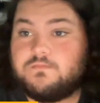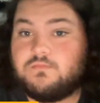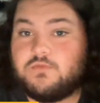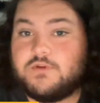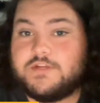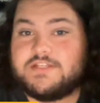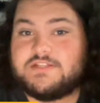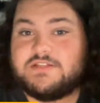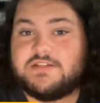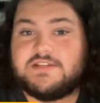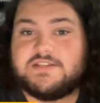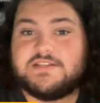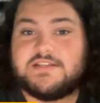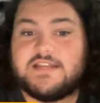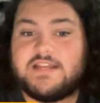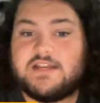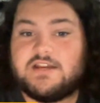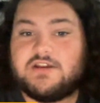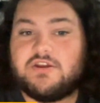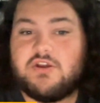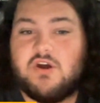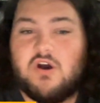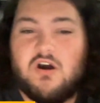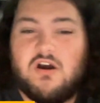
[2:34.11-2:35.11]
recently sent
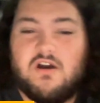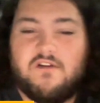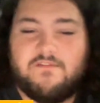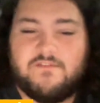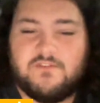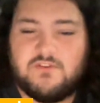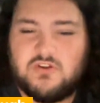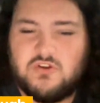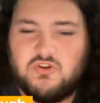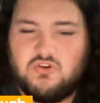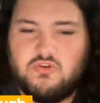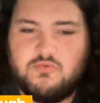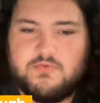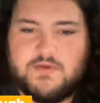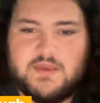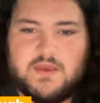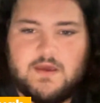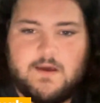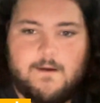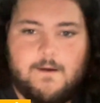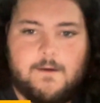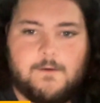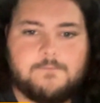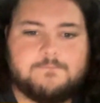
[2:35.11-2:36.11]
out an offer to Colbie
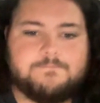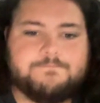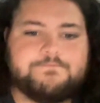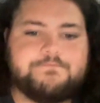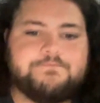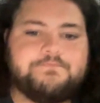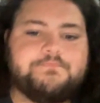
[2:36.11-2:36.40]
Young.